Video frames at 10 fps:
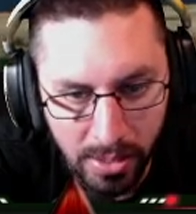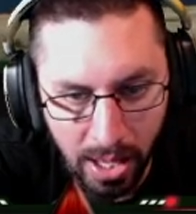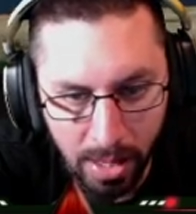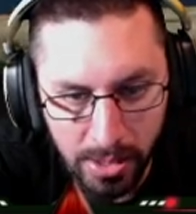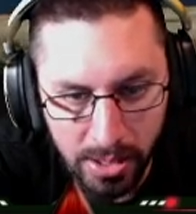
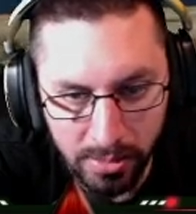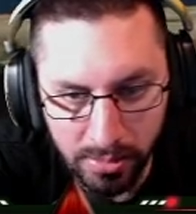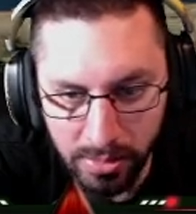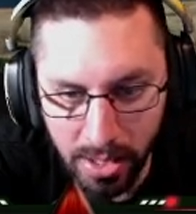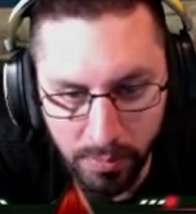I mean,
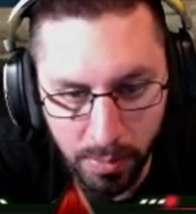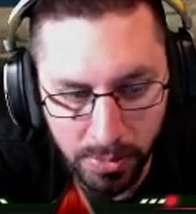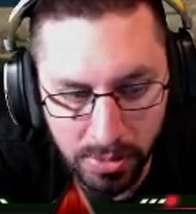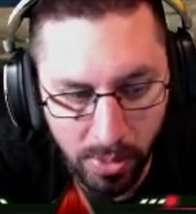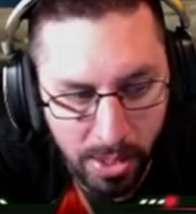if you
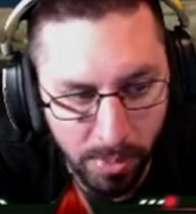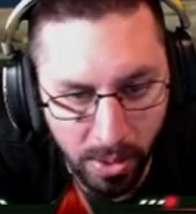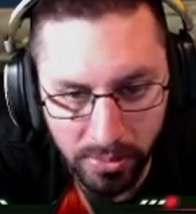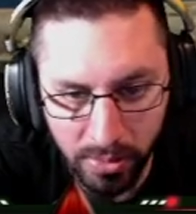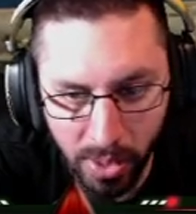put the right
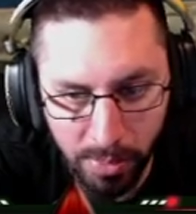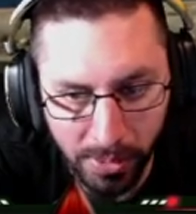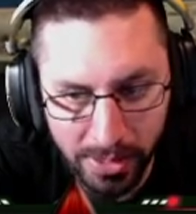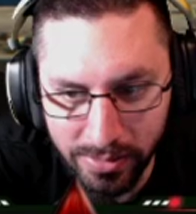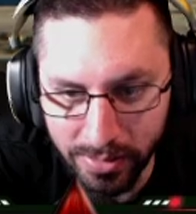parts in the right
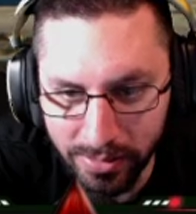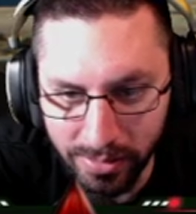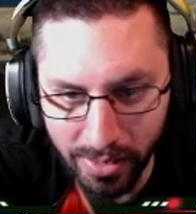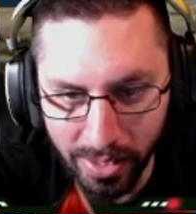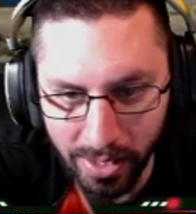
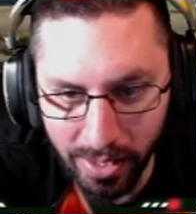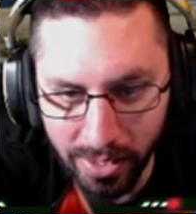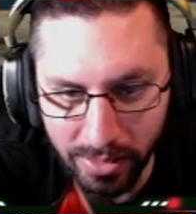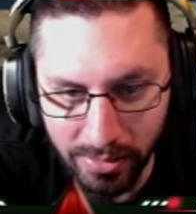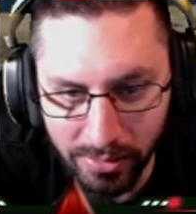places and